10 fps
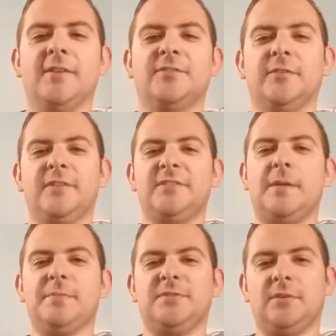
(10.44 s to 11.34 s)
So this
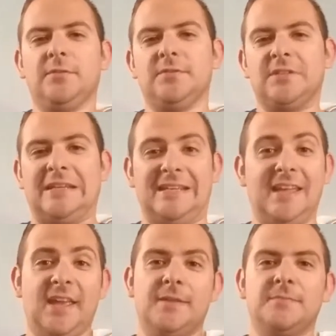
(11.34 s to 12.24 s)
episode's
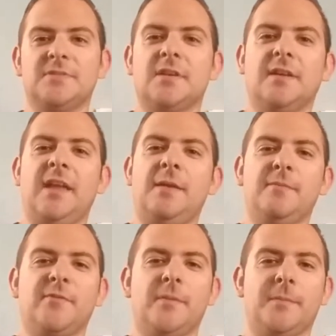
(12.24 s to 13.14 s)
games
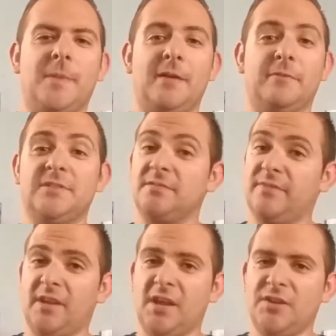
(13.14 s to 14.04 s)
came from my recent
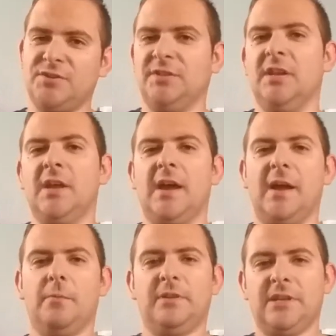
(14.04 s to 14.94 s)
vacation.
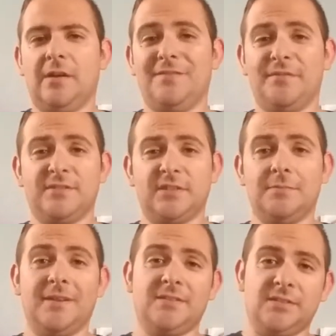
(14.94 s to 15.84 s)
I went down and visited
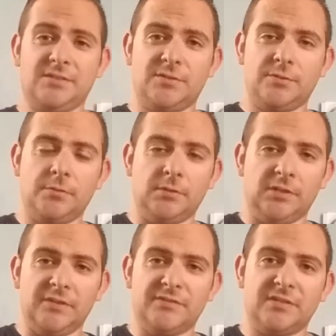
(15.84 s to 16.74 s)
my sister who
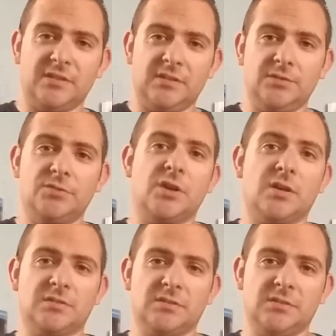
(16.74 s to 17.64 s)
lives in
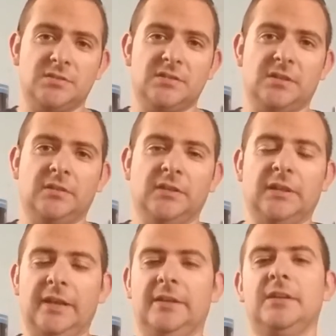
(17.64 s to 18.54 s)
Charleston, South
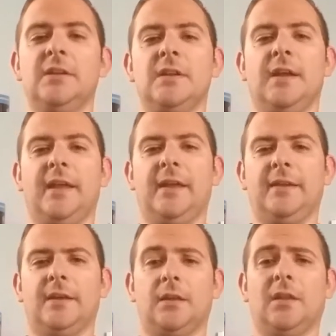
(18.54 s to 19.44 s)
Carolina, and
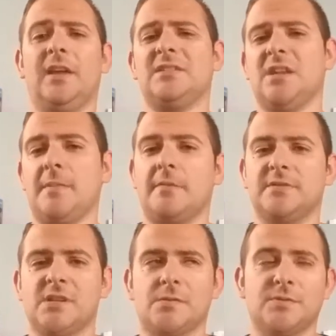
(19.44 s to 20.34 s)
last time I was
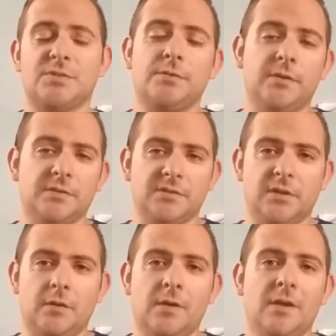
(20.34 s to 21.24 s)
there was 2 years
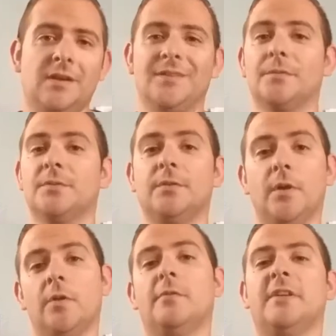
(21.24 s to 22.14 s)
ago, and there were
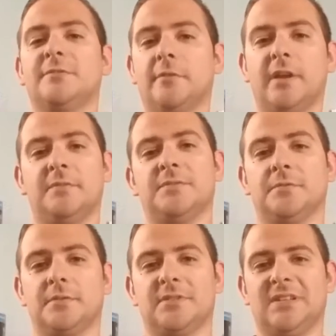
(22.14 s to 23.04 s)
no retro game
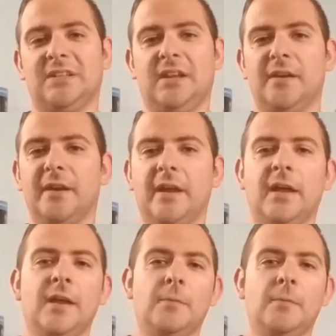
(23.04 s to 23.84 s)
stores in the area.